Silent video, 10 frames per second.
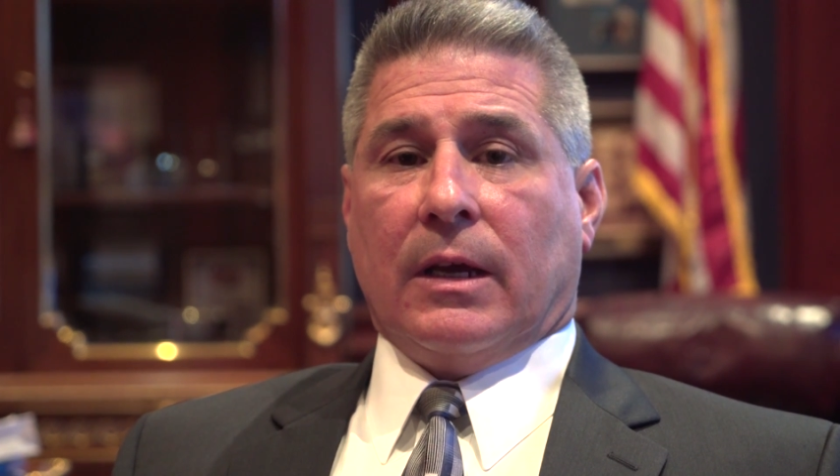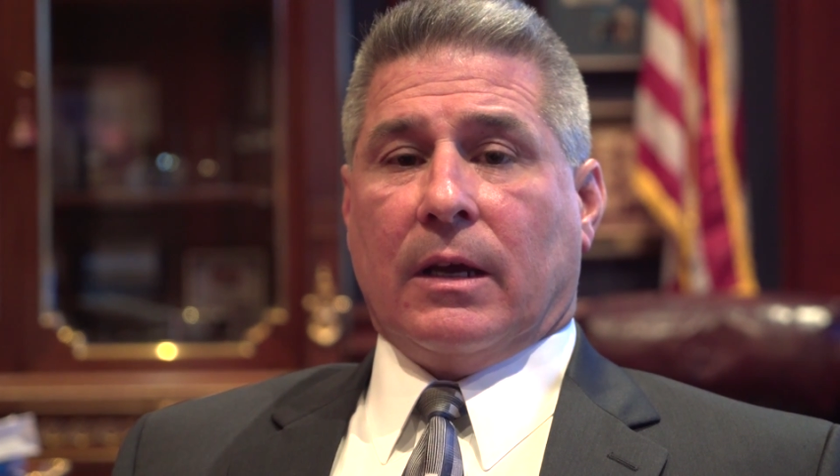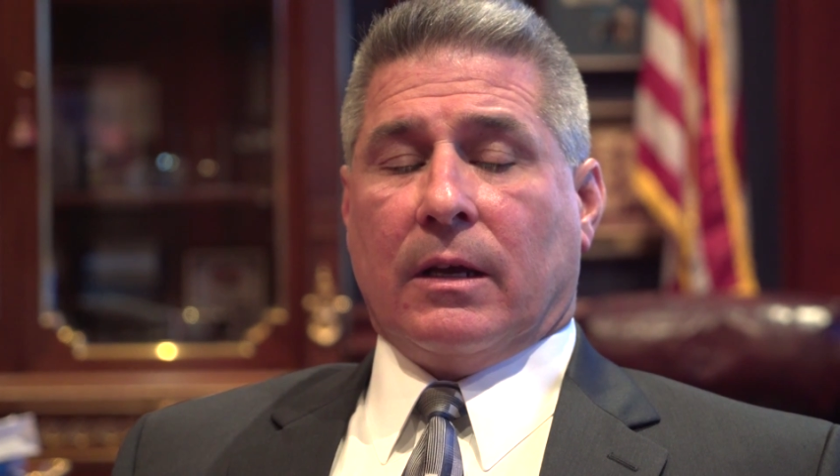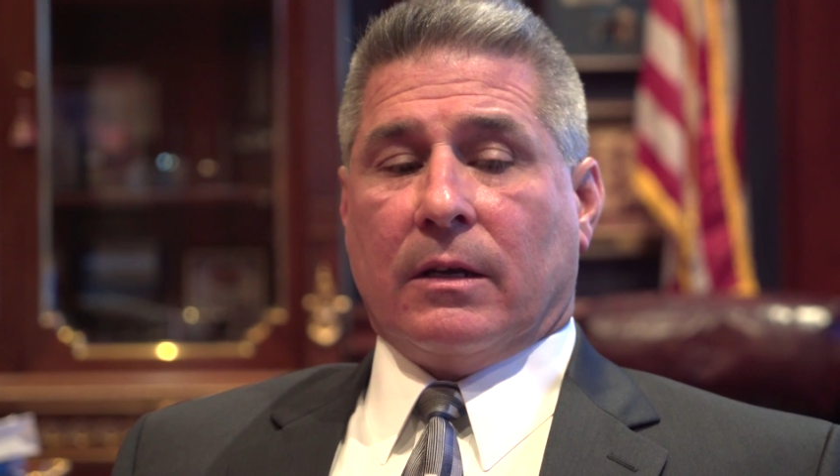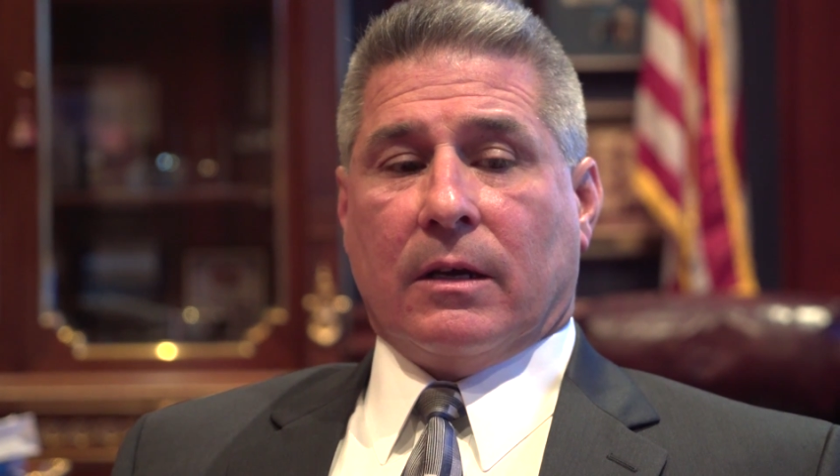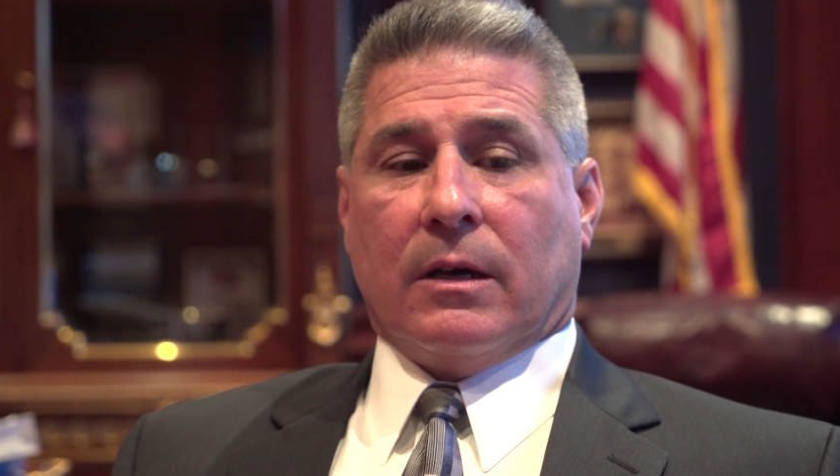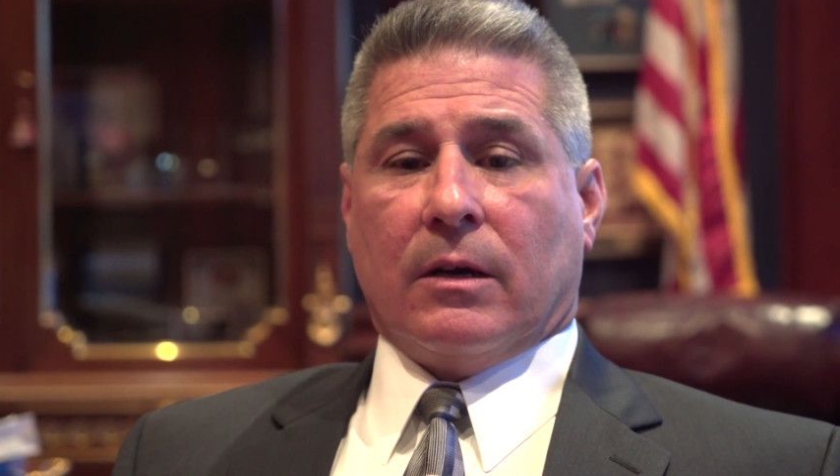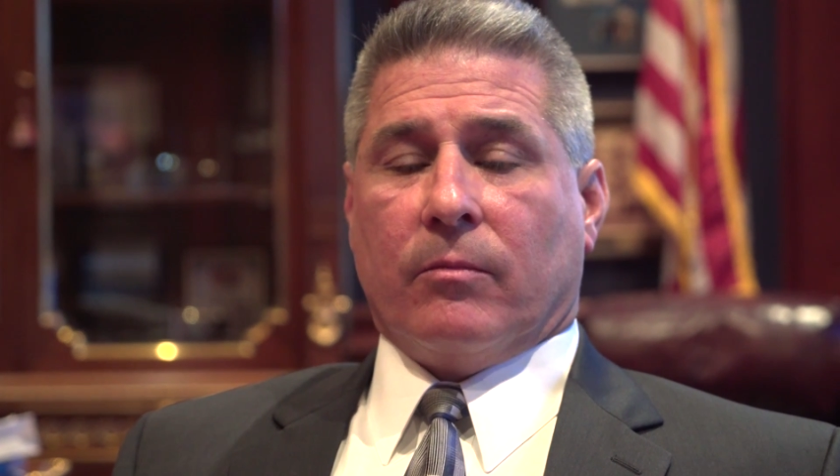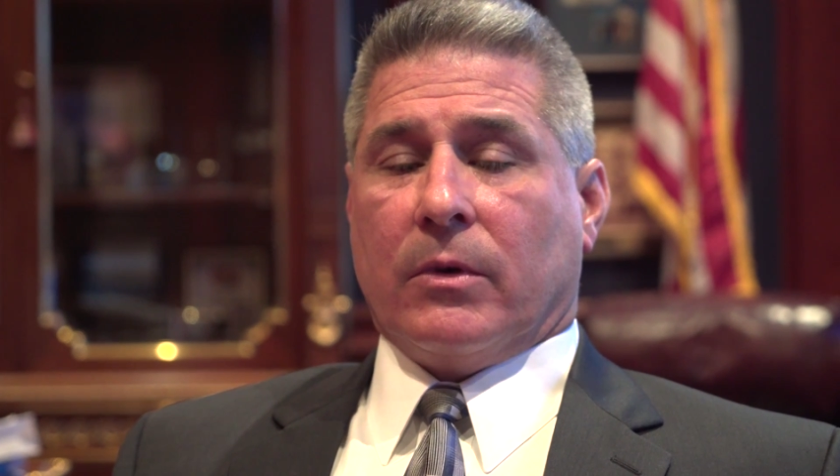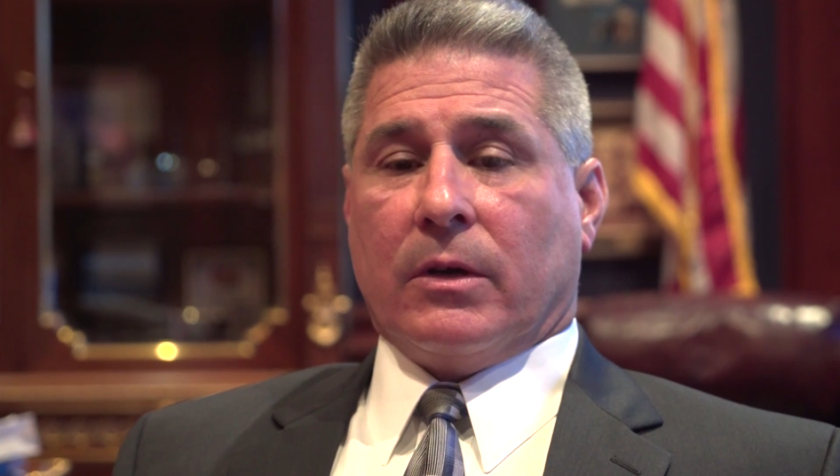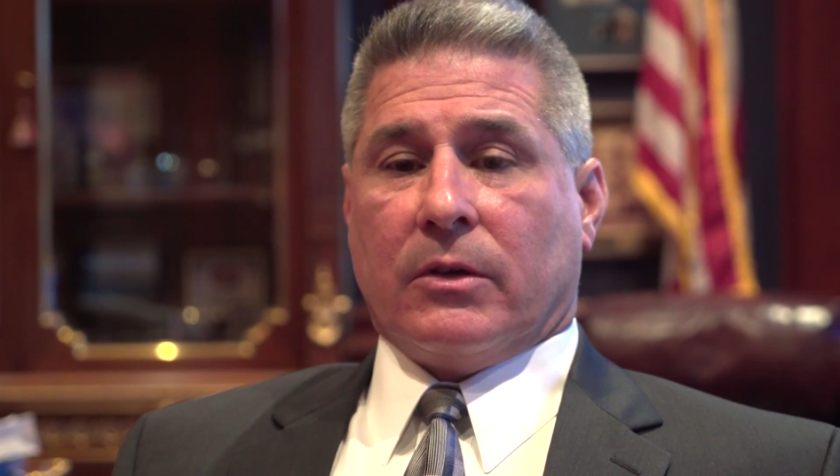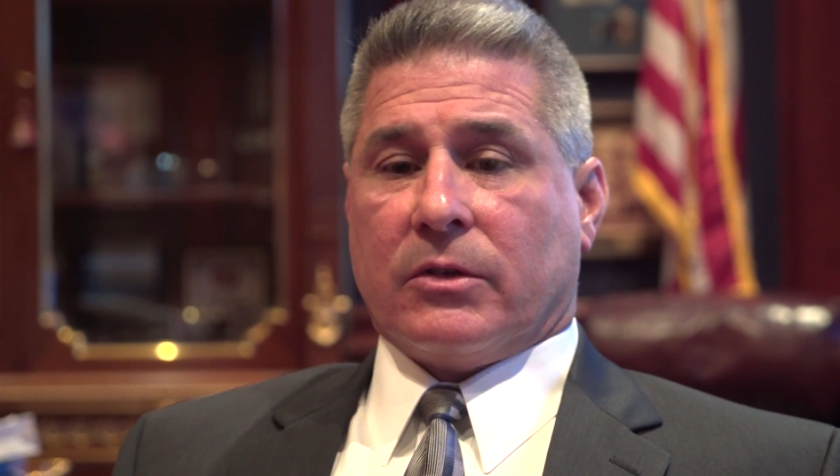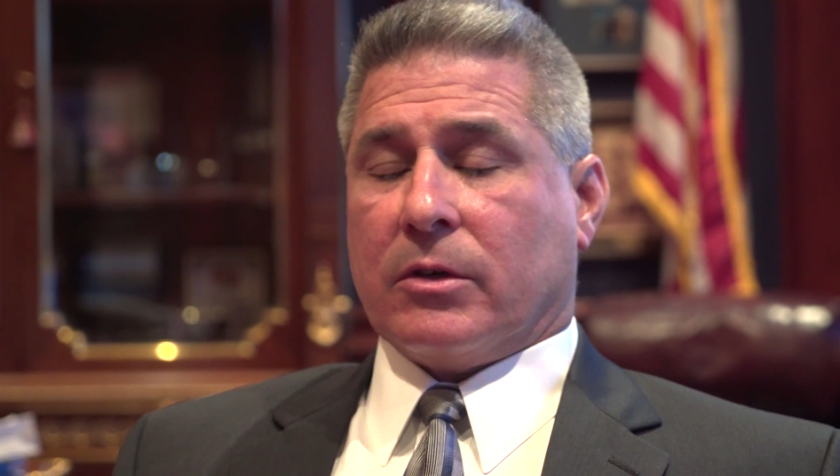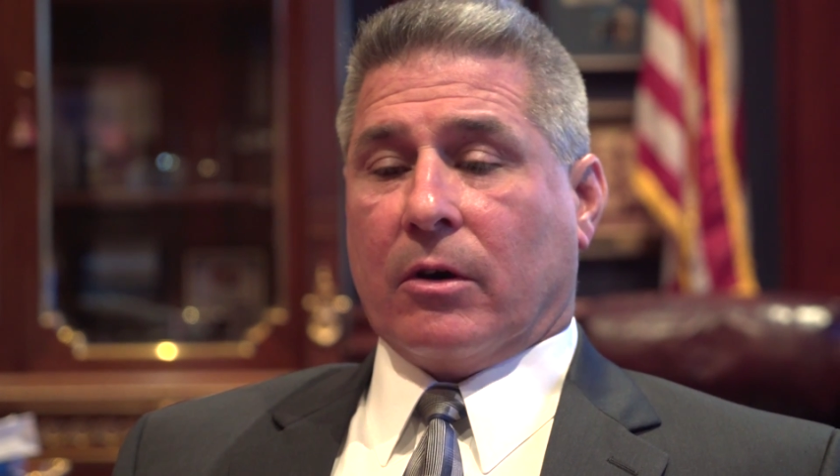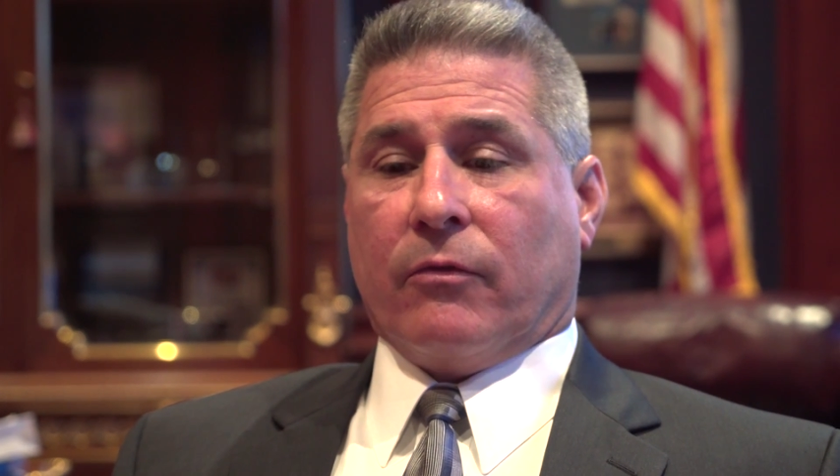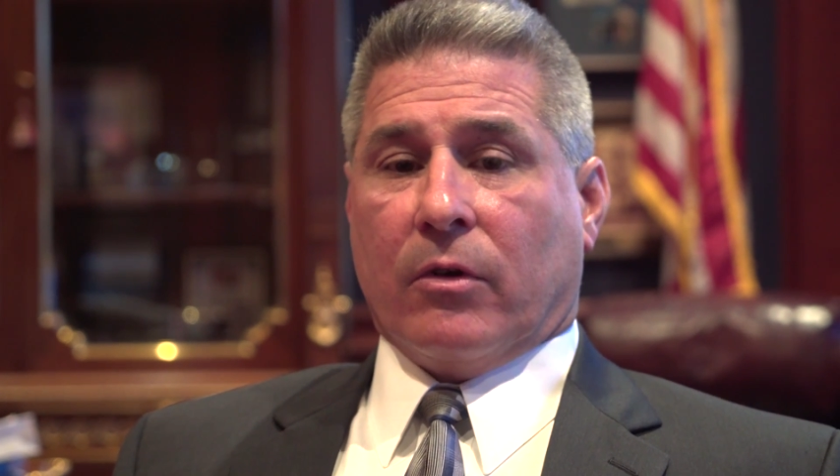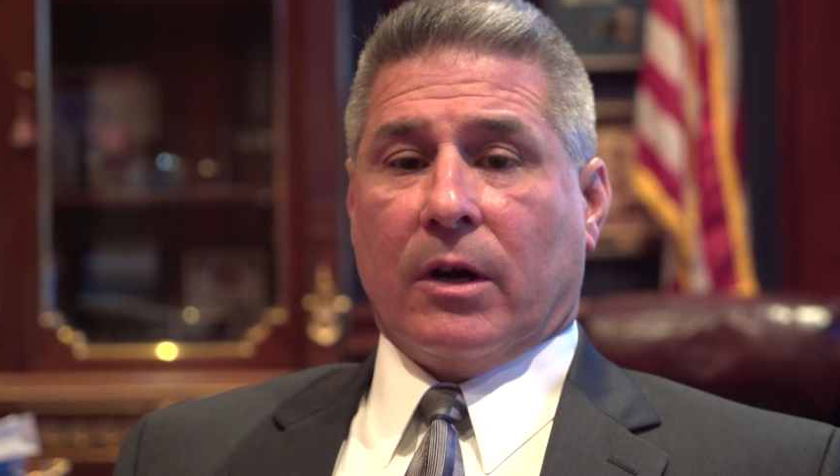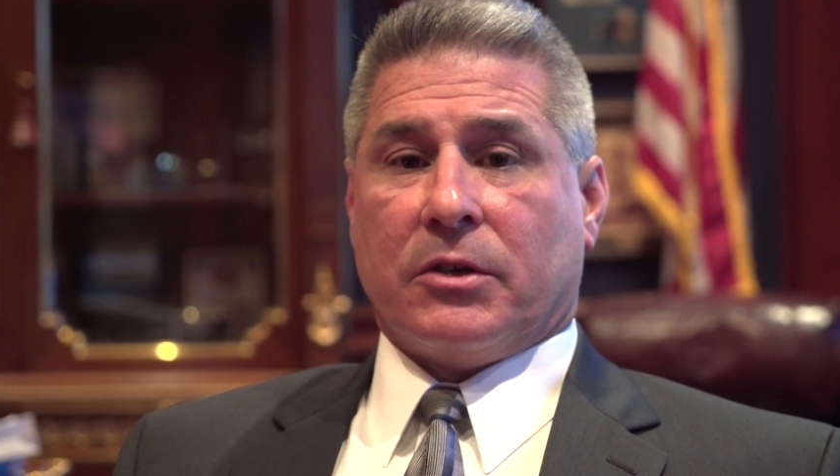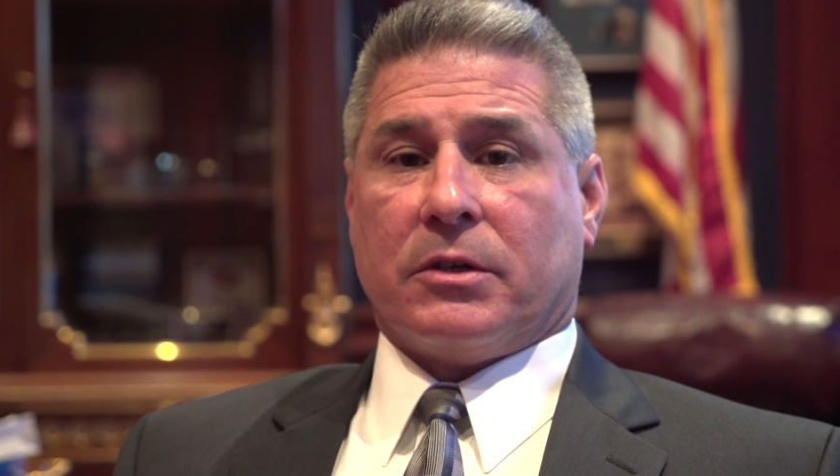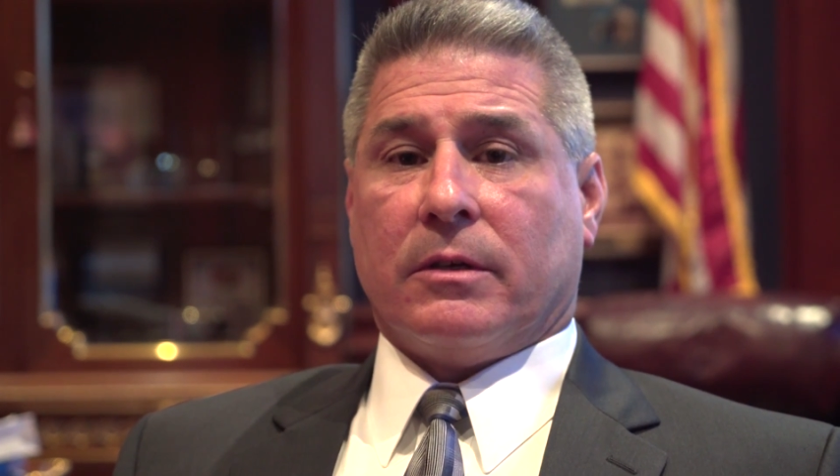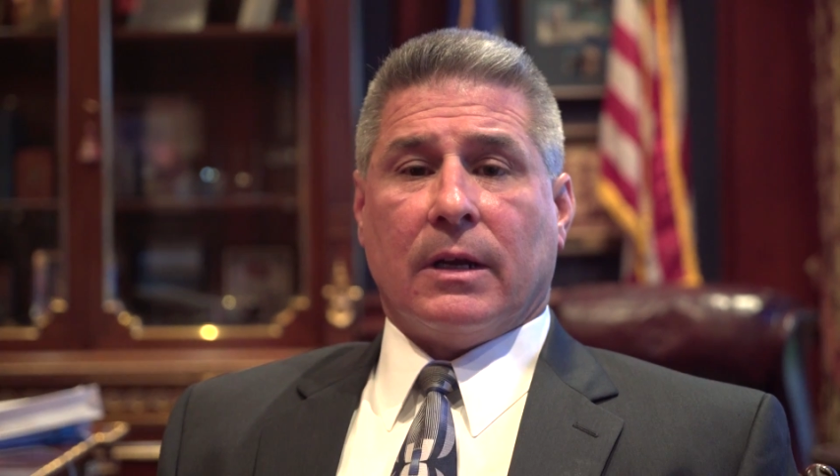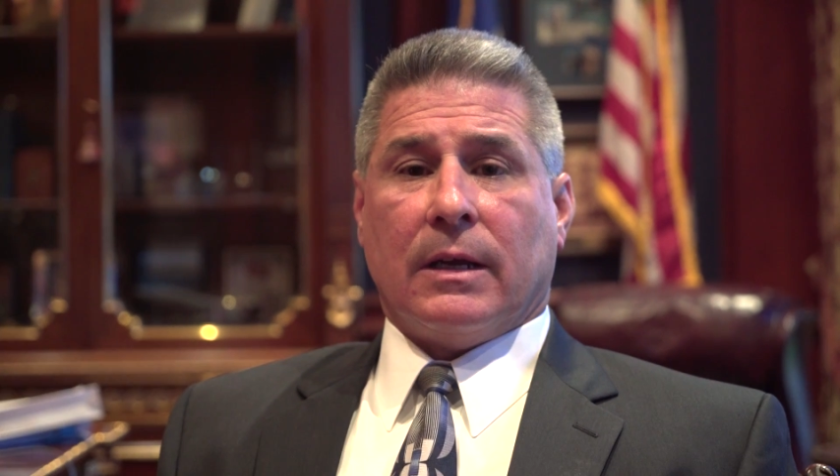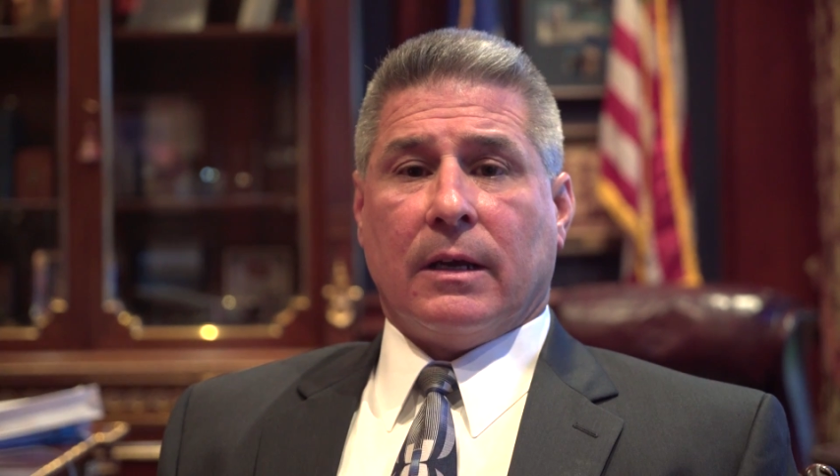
and start fresh.